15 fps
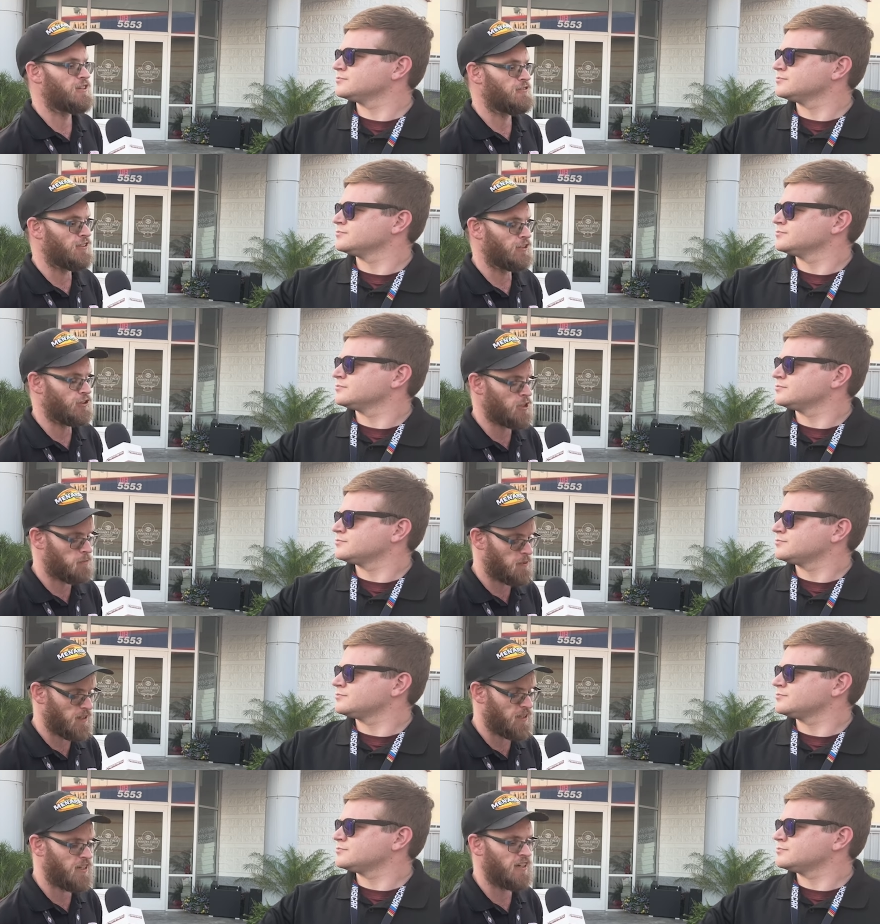Speaker 1: a fellow
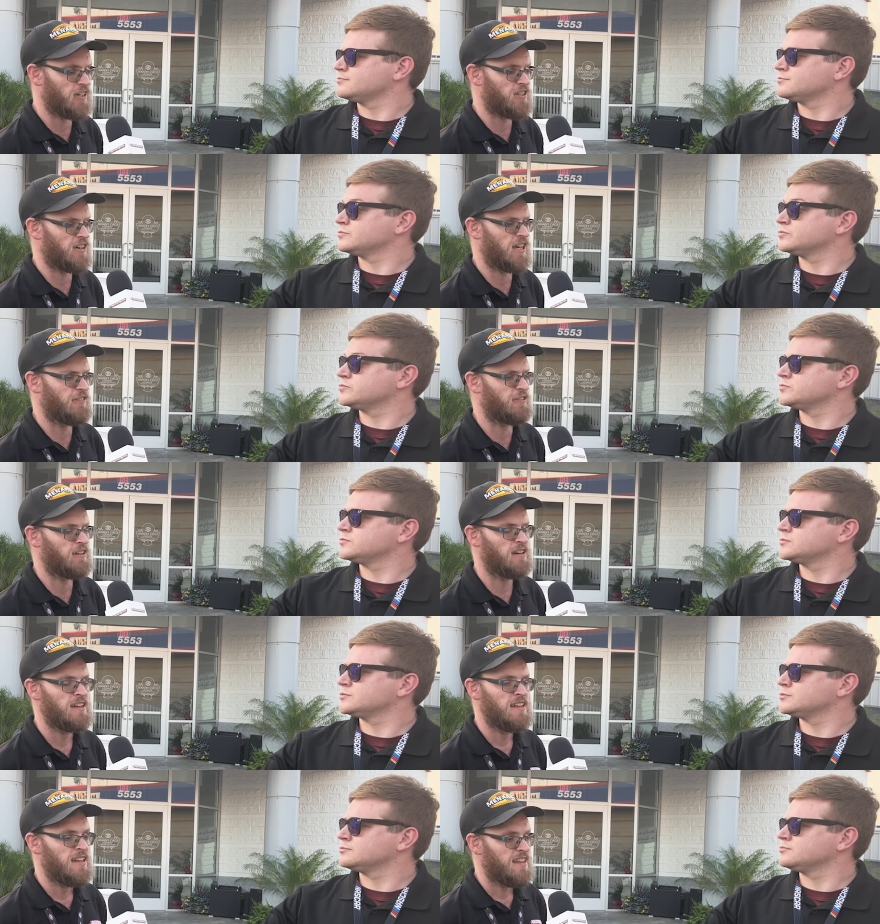sprint car
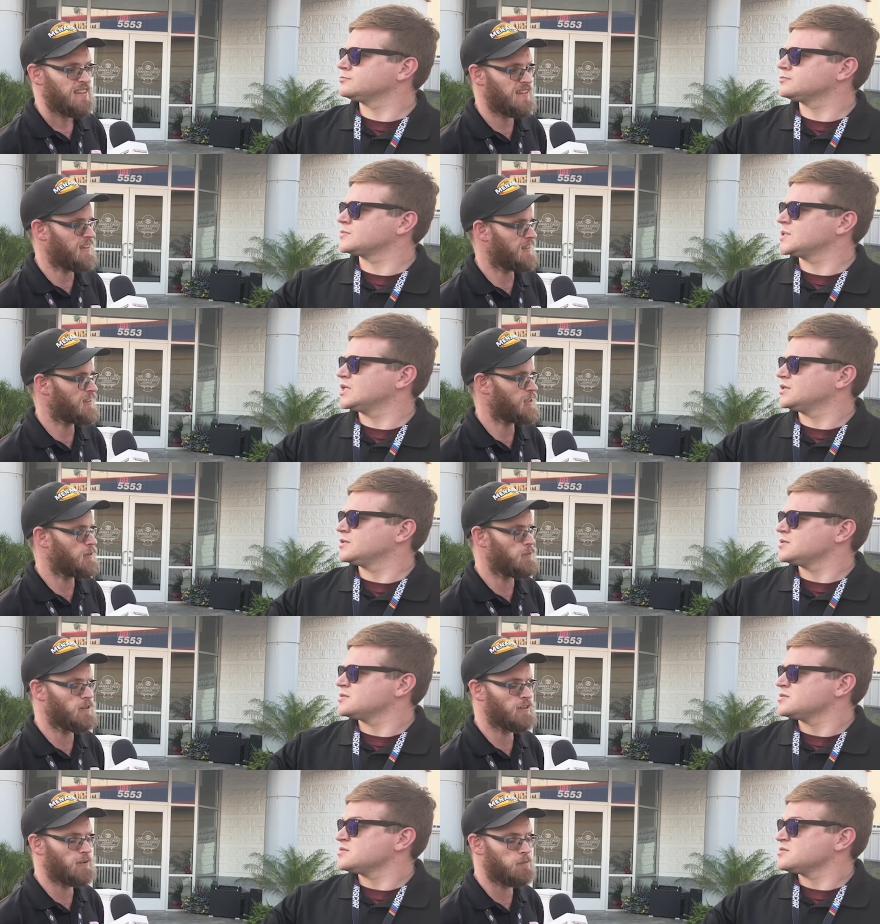driver, that he
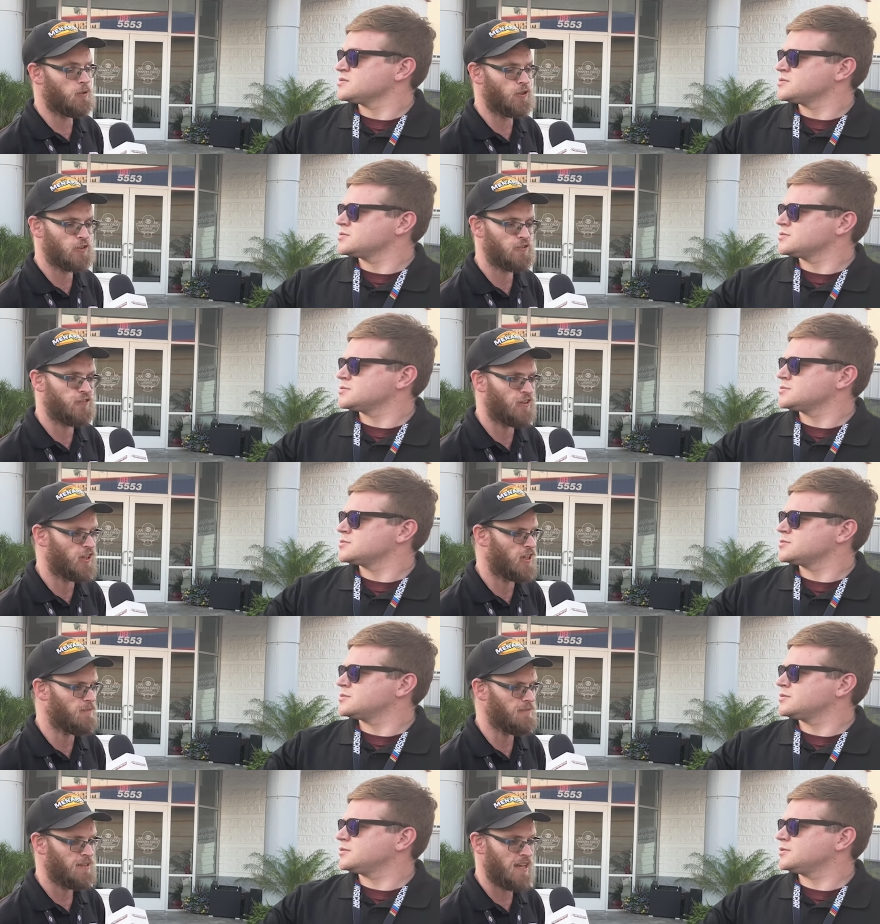really pulls for
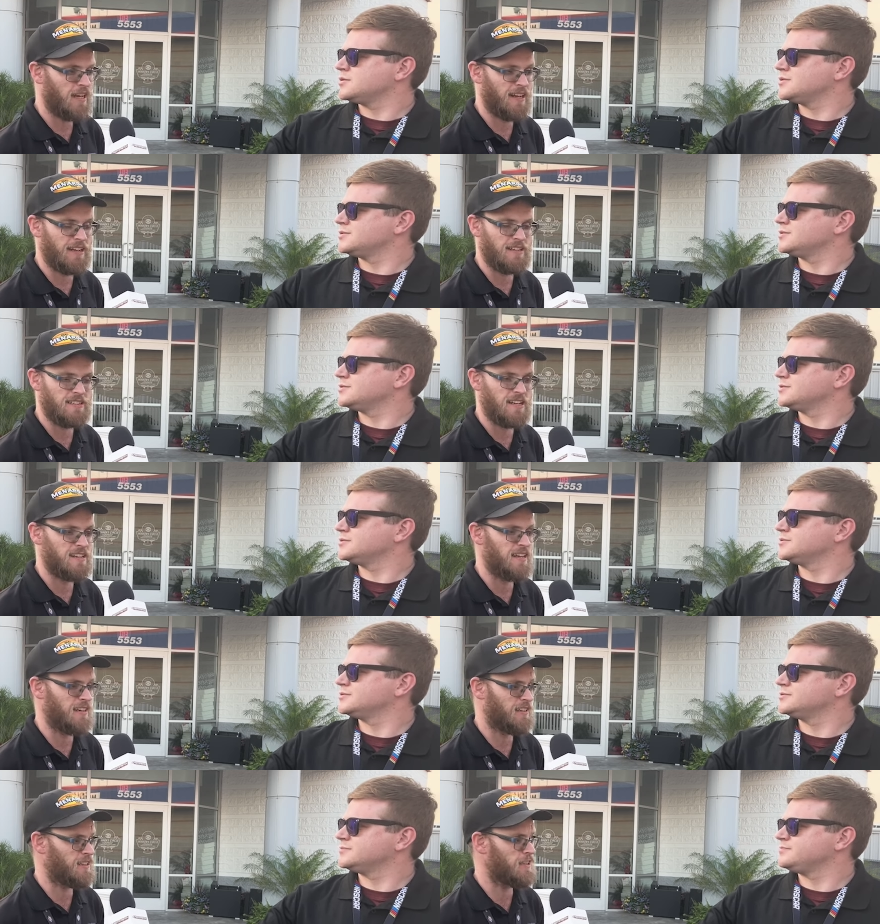him and
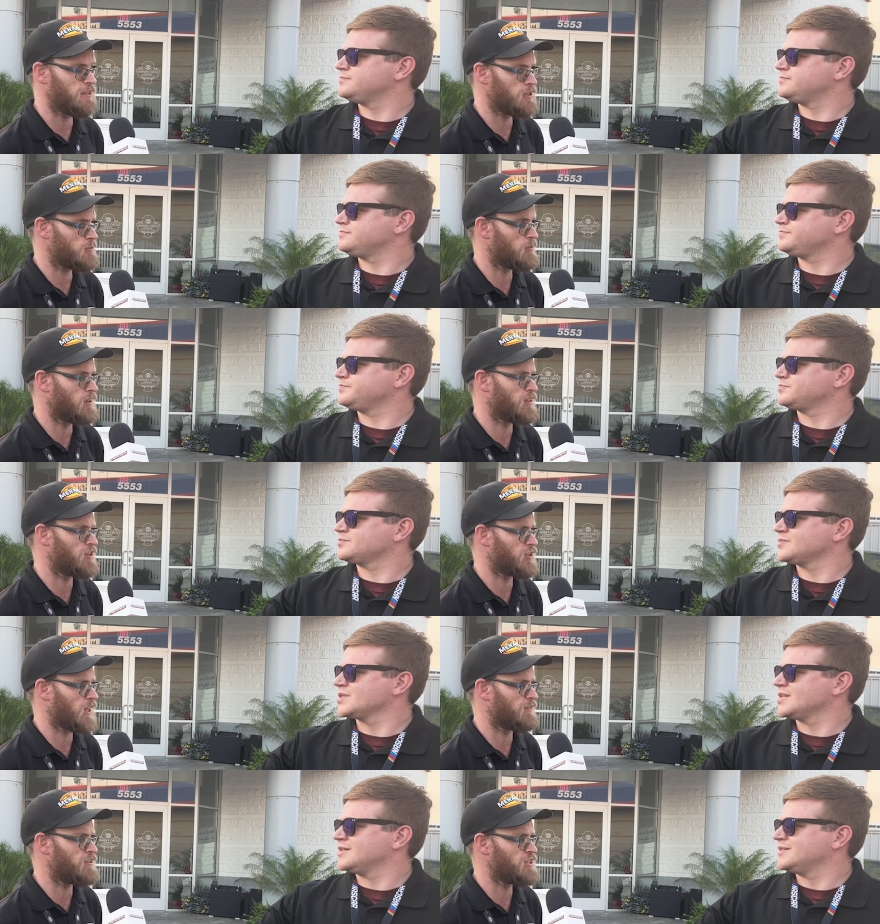that he is one of the
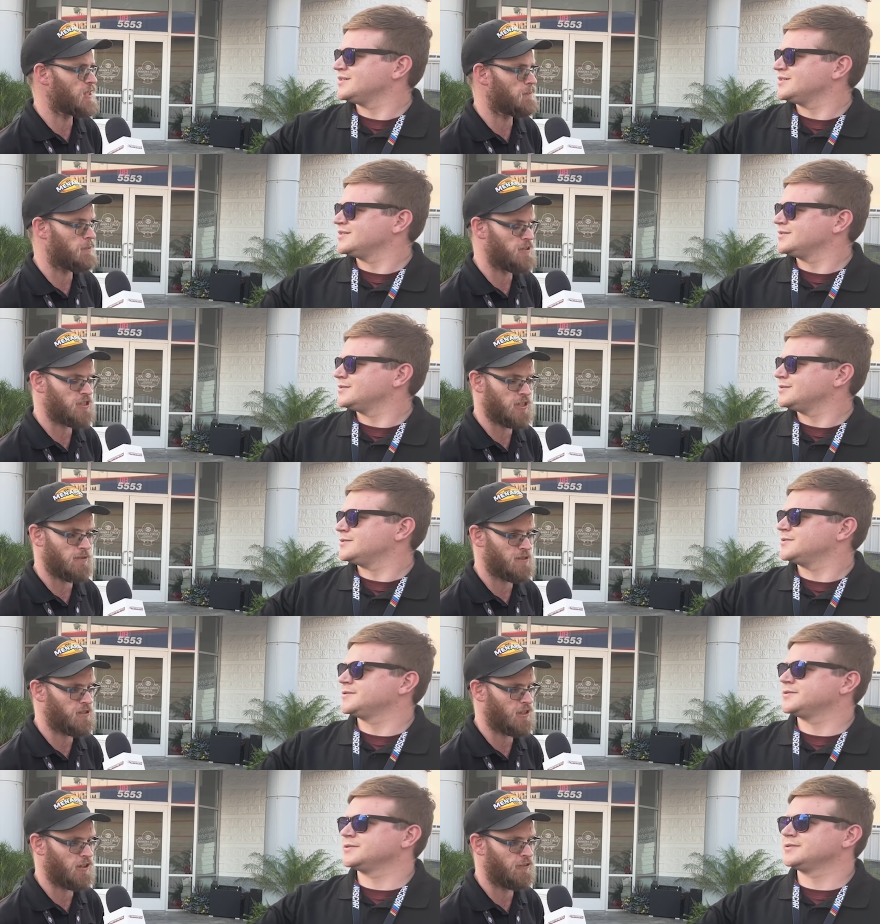drivers that Briscoe
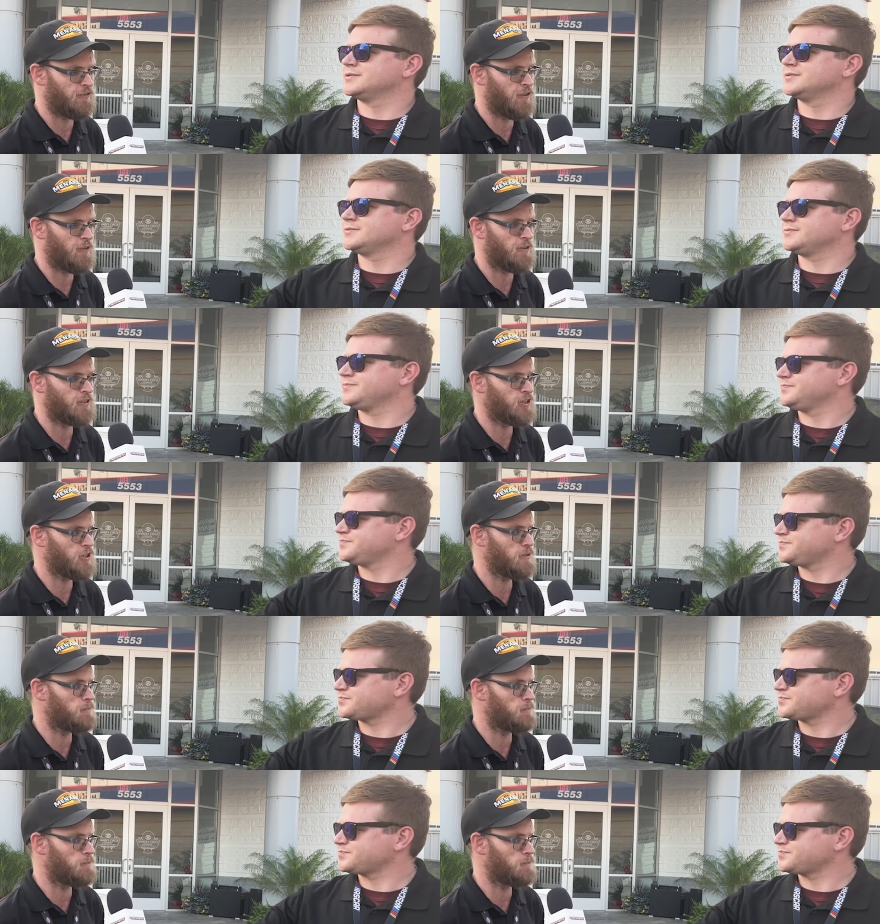is looking forward to.